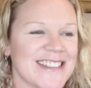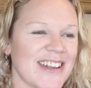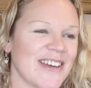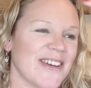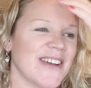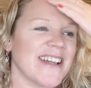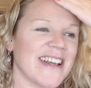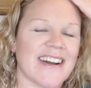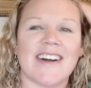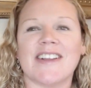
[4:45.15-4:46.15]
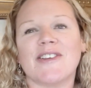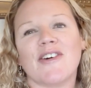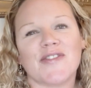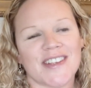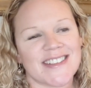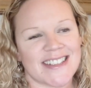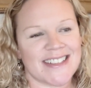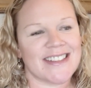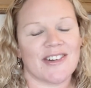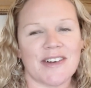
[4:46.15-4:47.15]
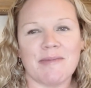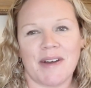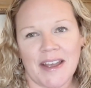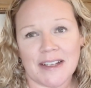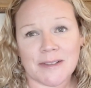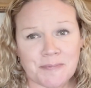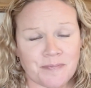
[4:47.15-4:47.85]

So yeah, a lot of these things are in my head.